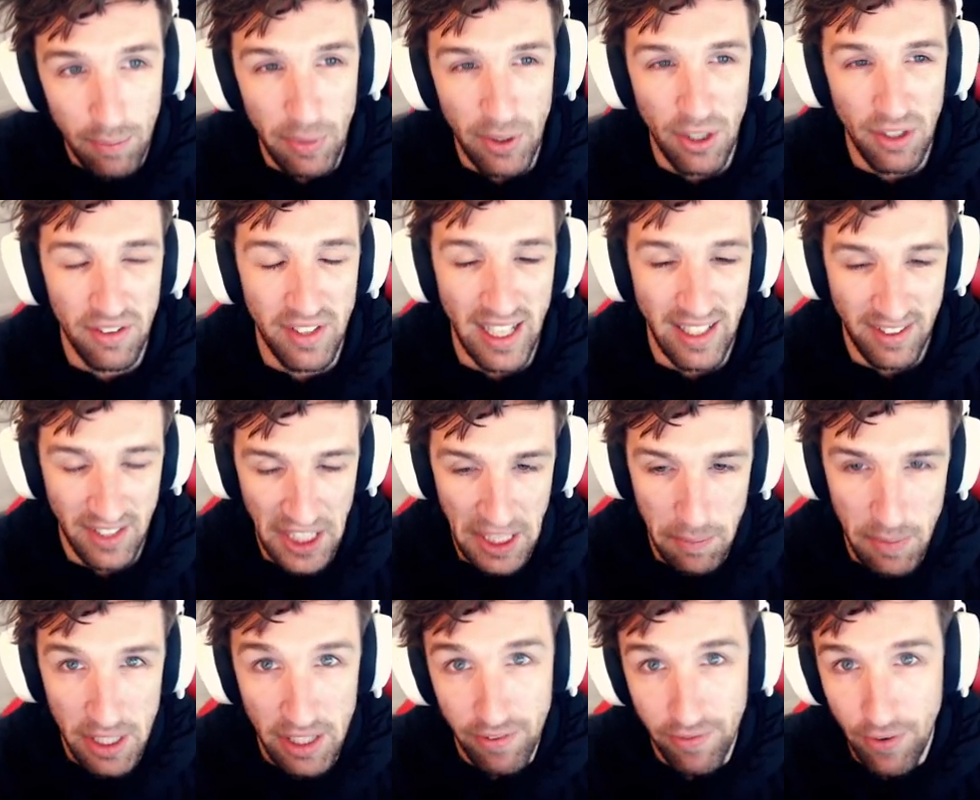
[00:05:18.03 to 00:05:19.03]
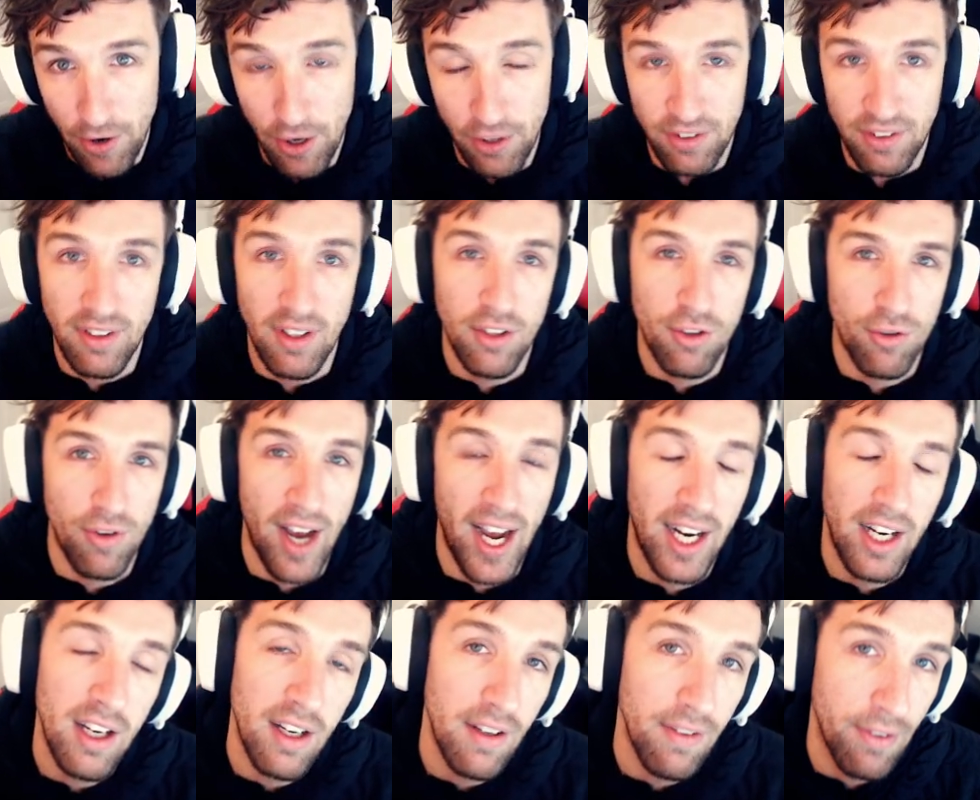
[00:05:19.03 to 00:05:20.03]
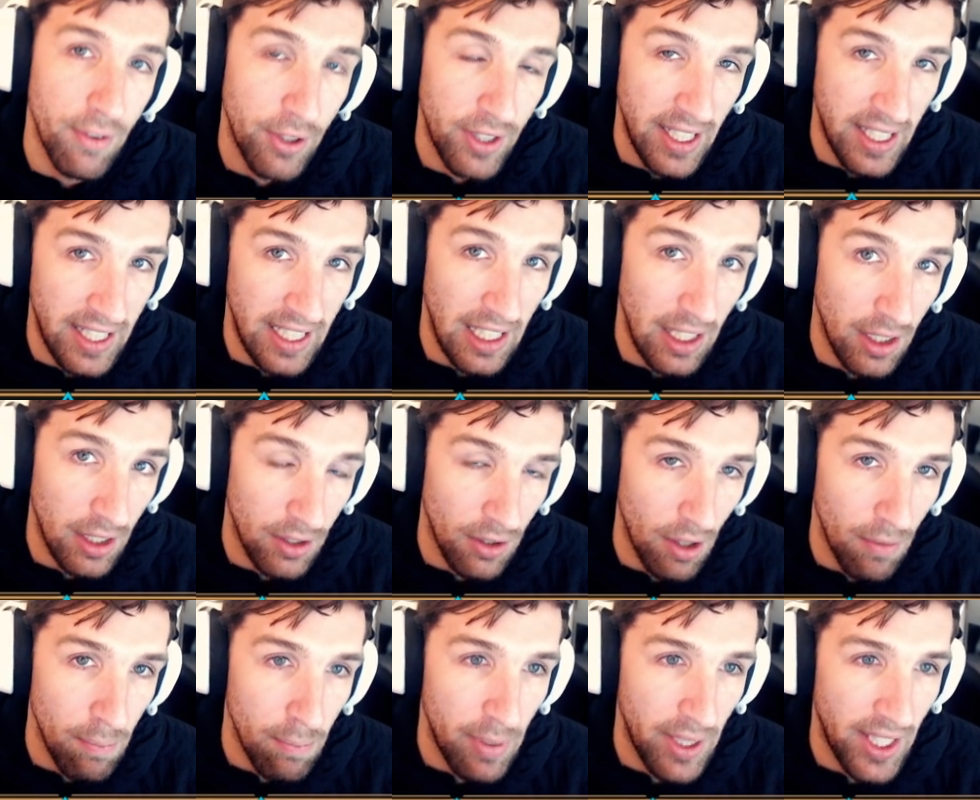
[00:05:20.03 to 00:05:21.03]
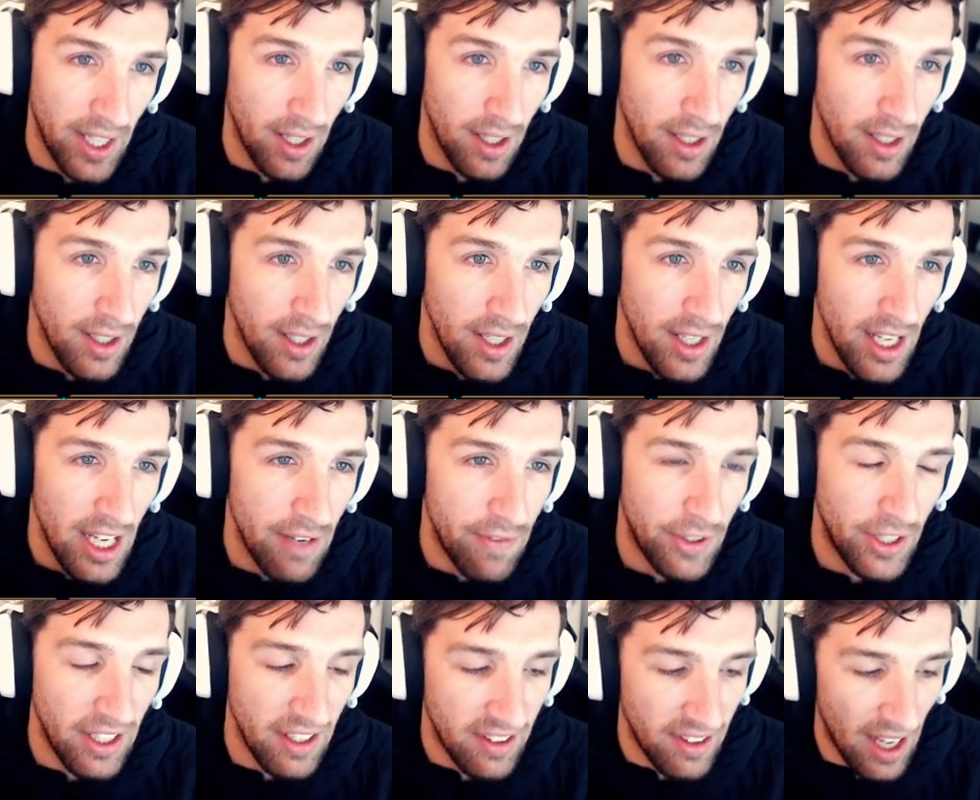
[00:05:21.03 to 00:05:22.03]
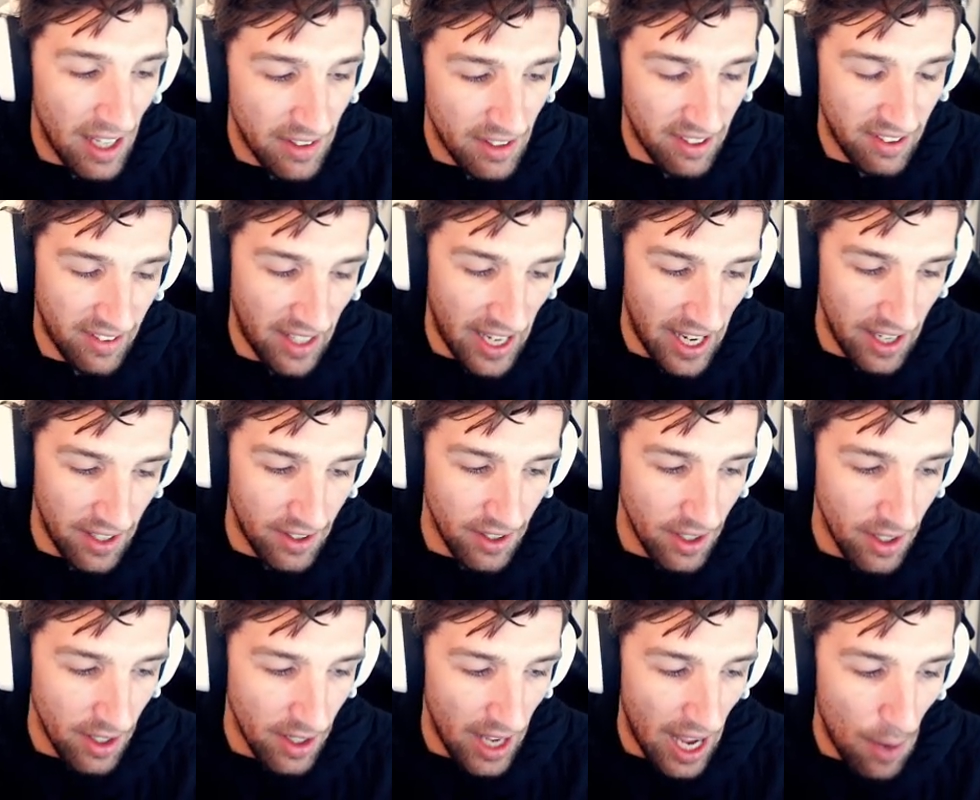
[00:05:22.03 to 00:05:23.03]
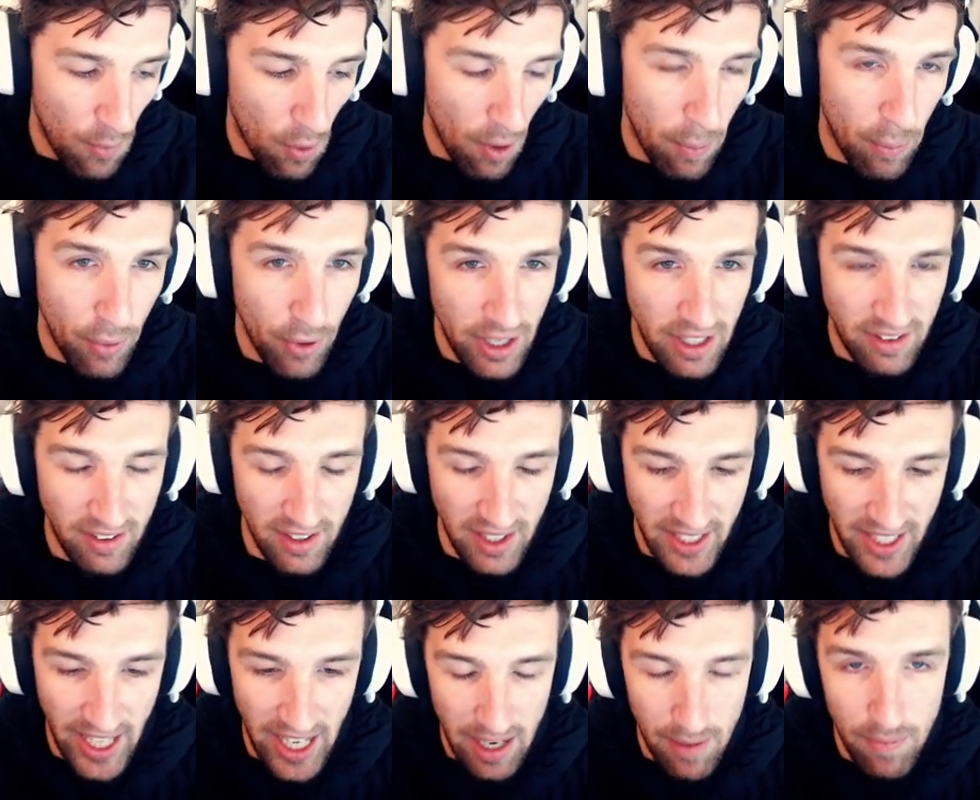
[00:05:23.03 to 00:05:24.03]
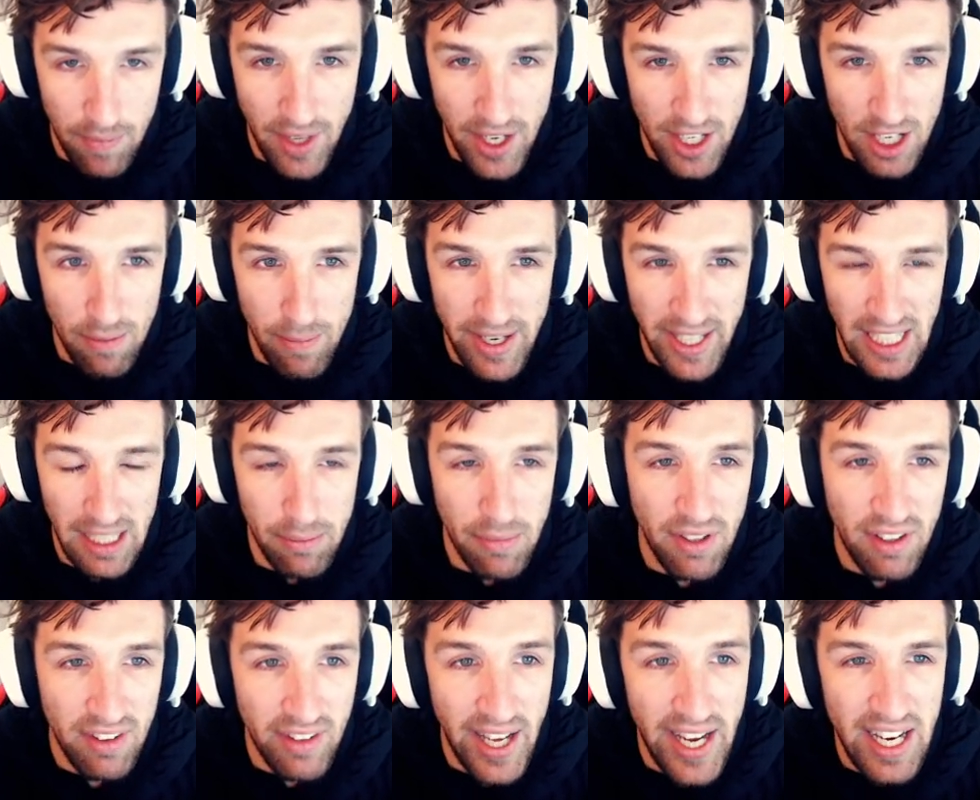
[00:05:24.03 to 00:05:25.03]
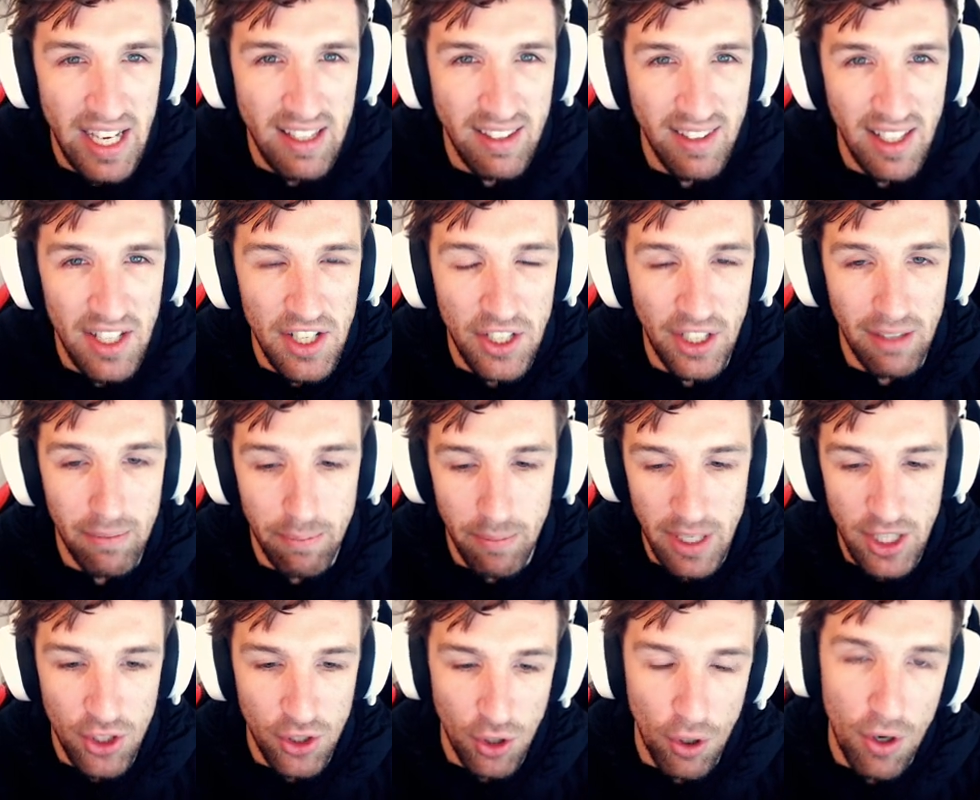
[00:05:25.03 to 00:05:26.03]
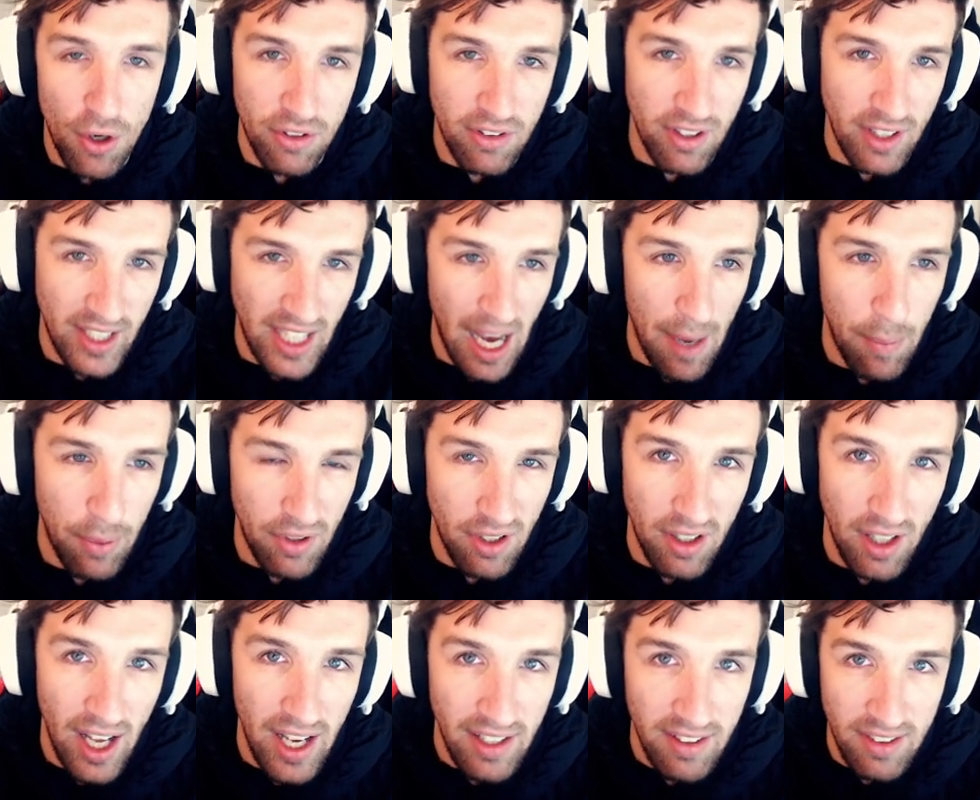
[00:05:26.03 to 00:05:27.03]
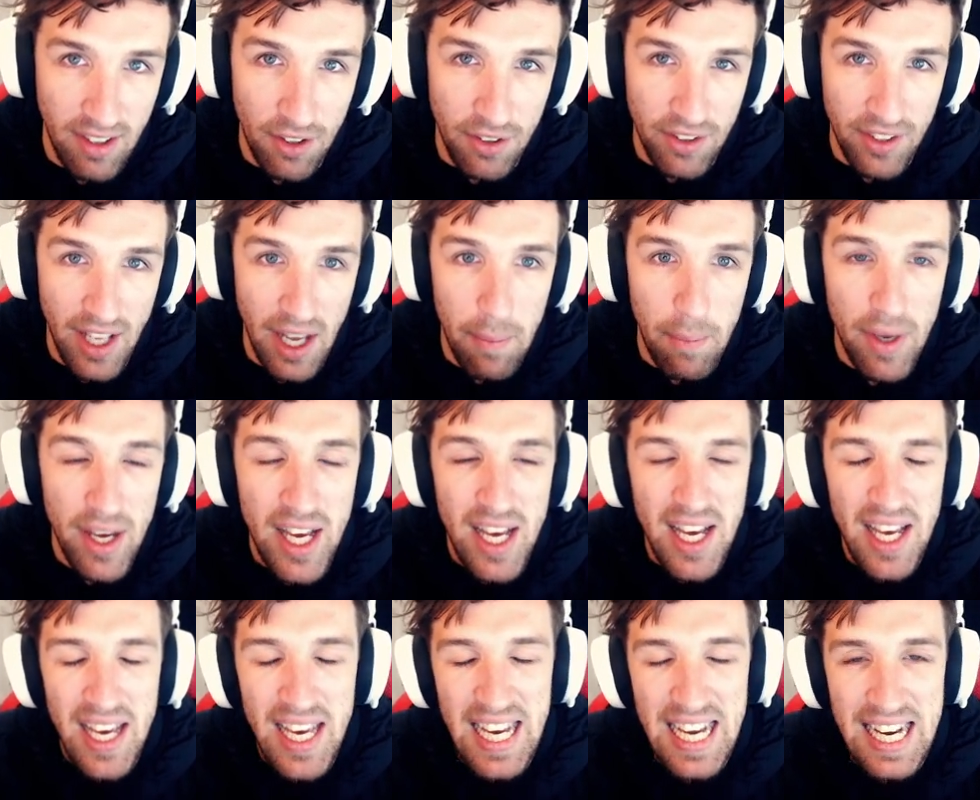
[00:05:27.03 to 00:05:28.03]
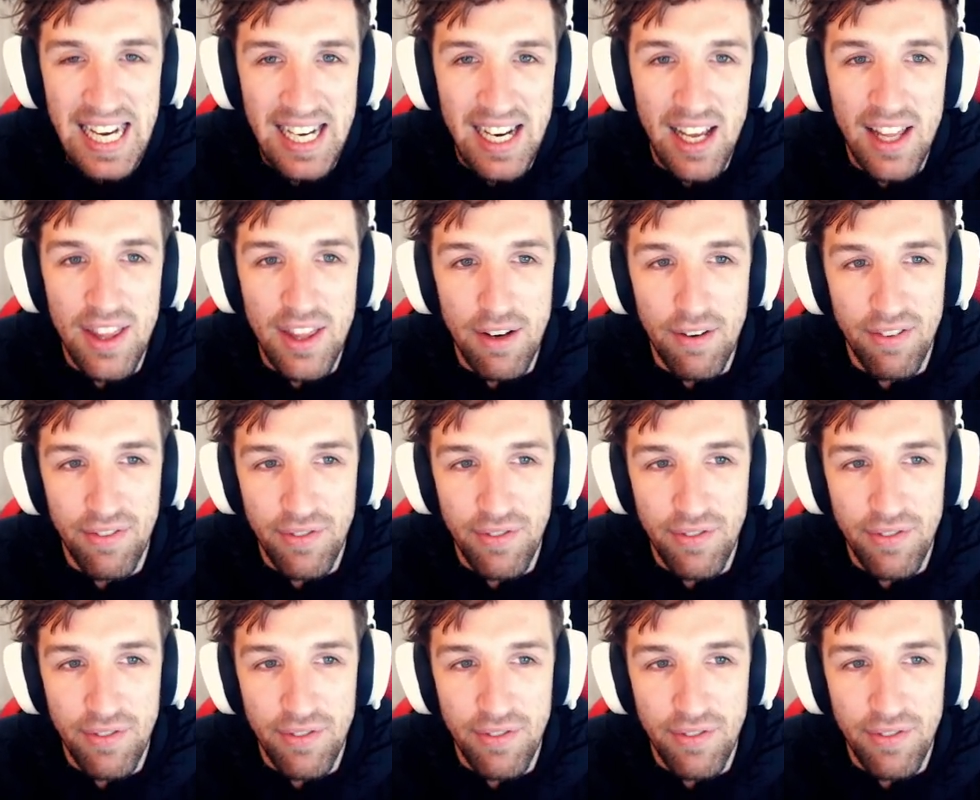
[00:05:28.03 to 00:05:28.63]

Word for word: because that's going to be your first track for getting a lot better. If you can understand at what points in the game that you're making mistakes, then you can be sure to capitalize on them in the